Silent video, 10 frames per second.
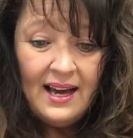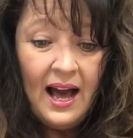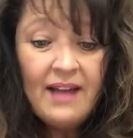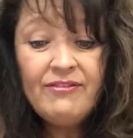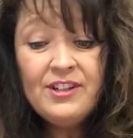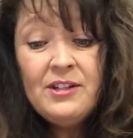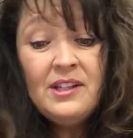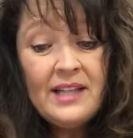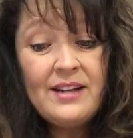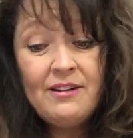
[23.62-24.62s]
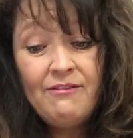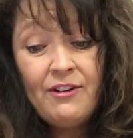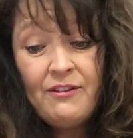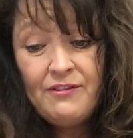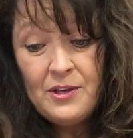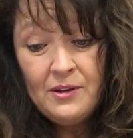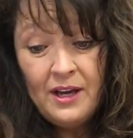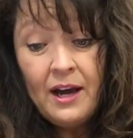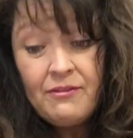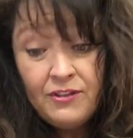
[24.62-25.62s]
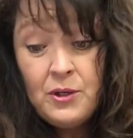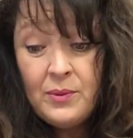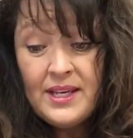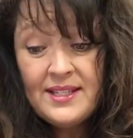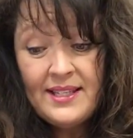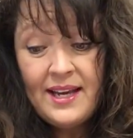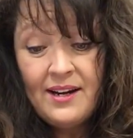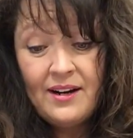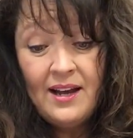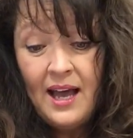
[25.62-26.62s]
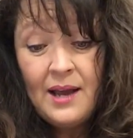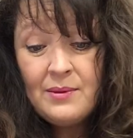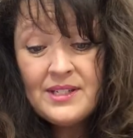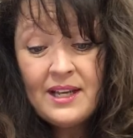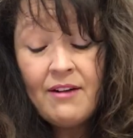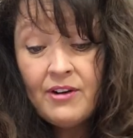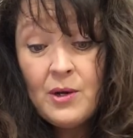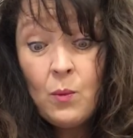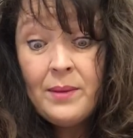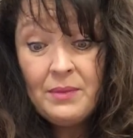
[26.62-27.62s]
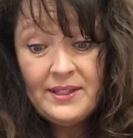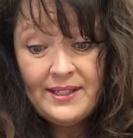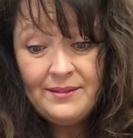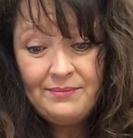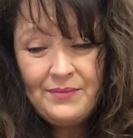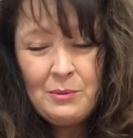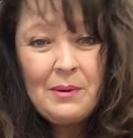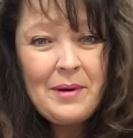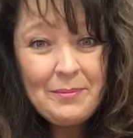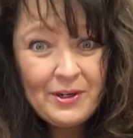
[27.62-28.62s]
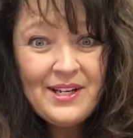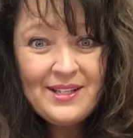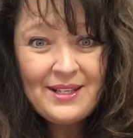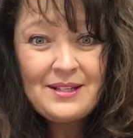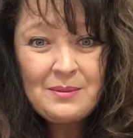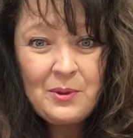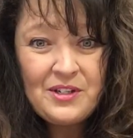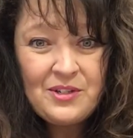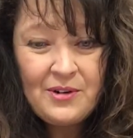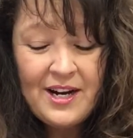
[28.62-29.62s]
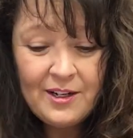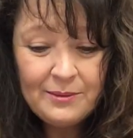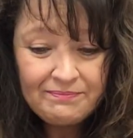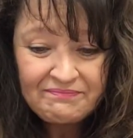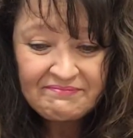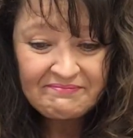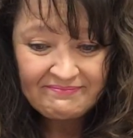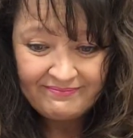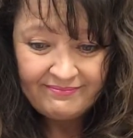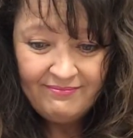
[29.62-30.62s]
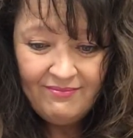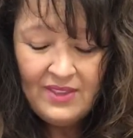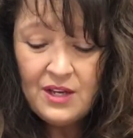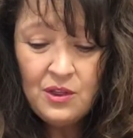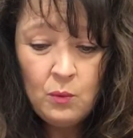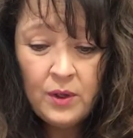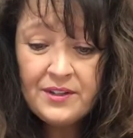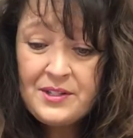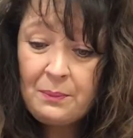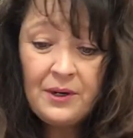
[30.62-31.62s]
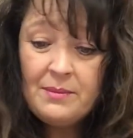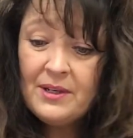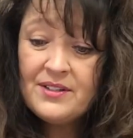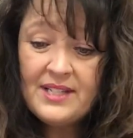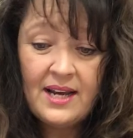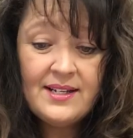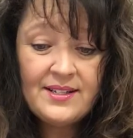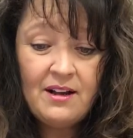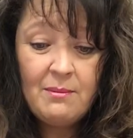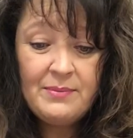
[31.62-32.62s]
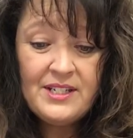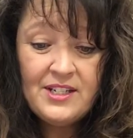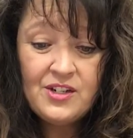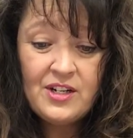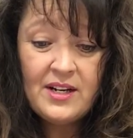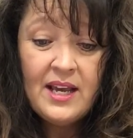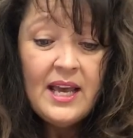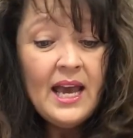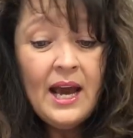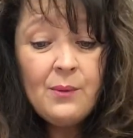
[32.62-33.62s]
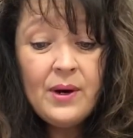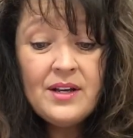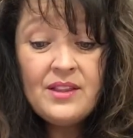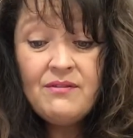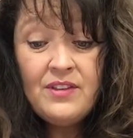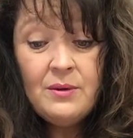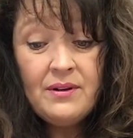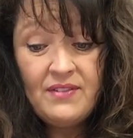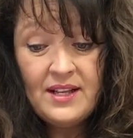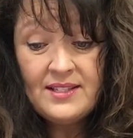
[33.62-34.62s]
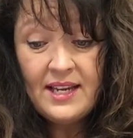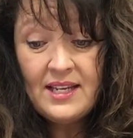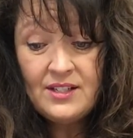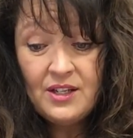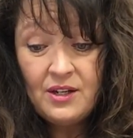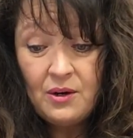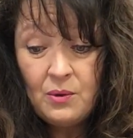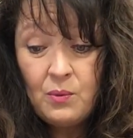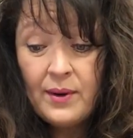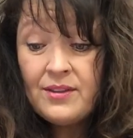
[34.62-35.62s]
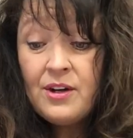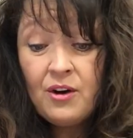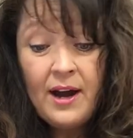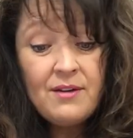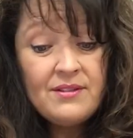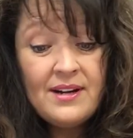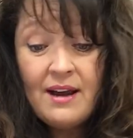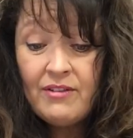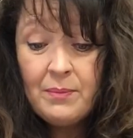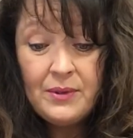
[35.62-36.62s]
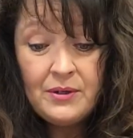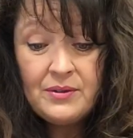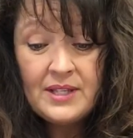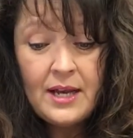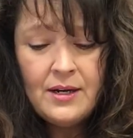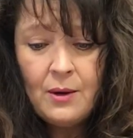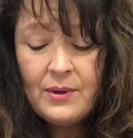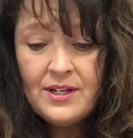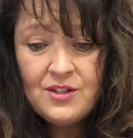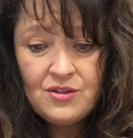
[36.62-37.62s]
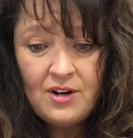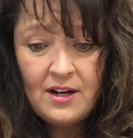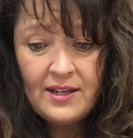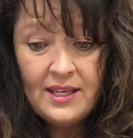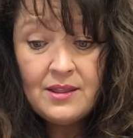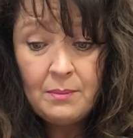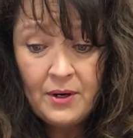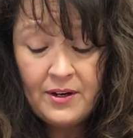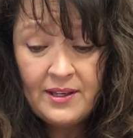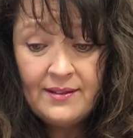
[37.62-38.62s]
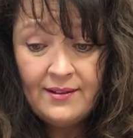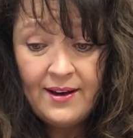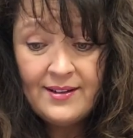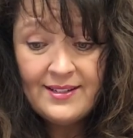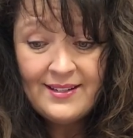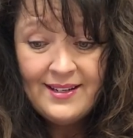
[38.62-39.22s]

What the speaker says: I flew to London for a few weeks later. I was covering Wimbledon. Remember, he's a sports writer. The world's premier tennis competition, and one of the few events I get to go where the crowd never boos and no one is drunk in the parking lot.